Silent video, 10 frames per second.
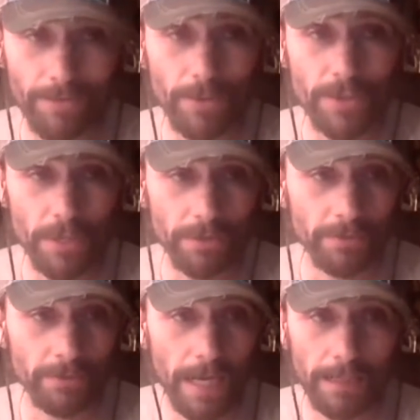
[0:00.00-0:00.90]
For
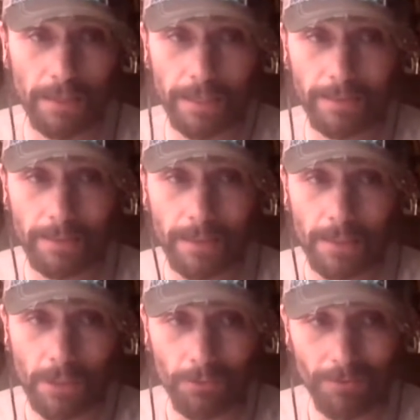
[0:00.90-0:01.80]
certain, I like
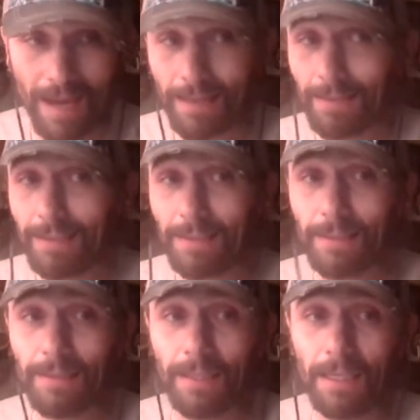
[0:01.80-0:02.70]
O'Reilly.
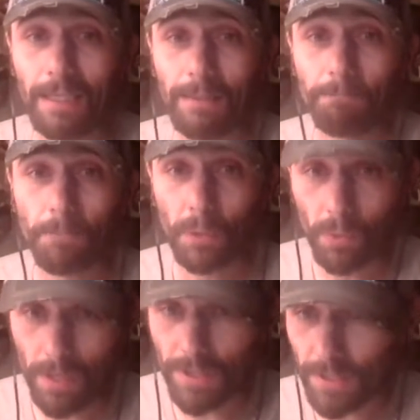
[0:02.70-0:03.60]

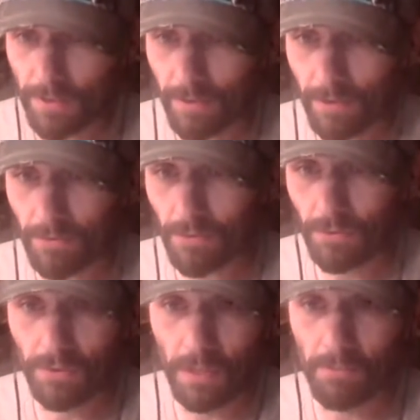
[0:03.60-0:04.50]
Perron's
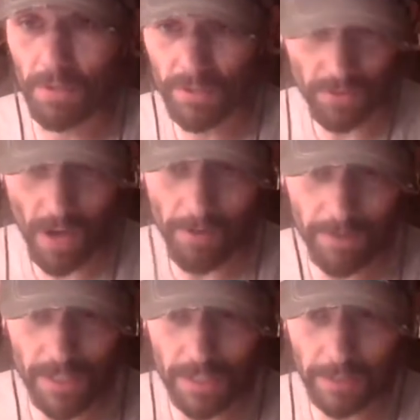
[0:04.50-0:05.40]
numbers are
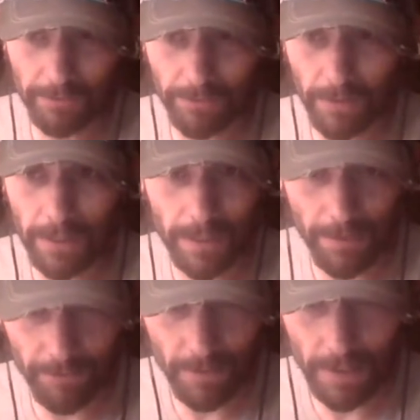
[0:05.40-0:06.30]
obviously
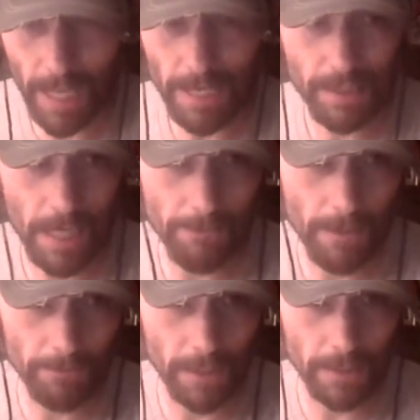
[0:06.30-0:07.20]
inflated after the last
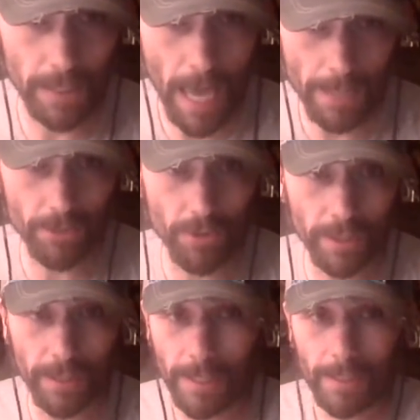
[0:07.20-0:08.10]
game, him getting a hat
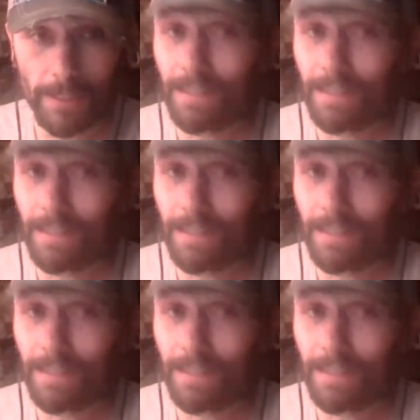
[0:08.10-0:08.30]
trick.